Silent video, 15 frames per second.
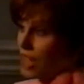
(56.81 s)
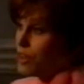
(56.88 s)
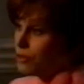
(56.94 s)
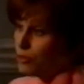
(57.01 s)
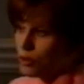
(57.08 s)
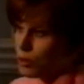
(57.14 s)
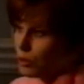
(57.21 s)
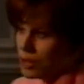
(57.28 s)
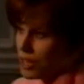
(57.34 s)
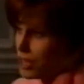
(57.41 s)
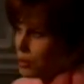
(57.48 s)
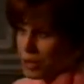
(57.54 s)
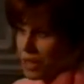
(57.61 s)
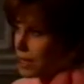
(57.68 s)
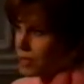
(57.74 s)
If you think
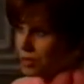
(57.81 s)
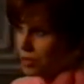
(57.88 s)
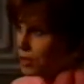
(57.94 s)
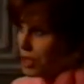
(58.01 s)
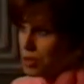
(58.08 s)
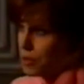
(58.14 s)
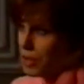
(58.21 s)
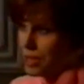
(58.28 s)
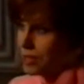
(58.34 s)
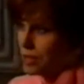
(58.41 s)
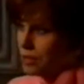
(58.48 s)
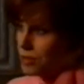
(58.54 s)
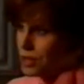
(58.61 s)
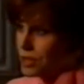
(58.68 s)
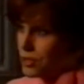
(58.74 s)
it would add to the credibility
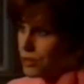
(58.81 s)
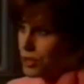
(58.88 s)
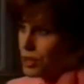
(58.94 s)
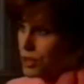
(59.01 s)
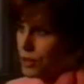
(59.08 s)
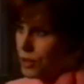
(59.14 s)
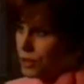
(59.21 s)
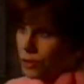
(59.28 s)
of Sister Virginia,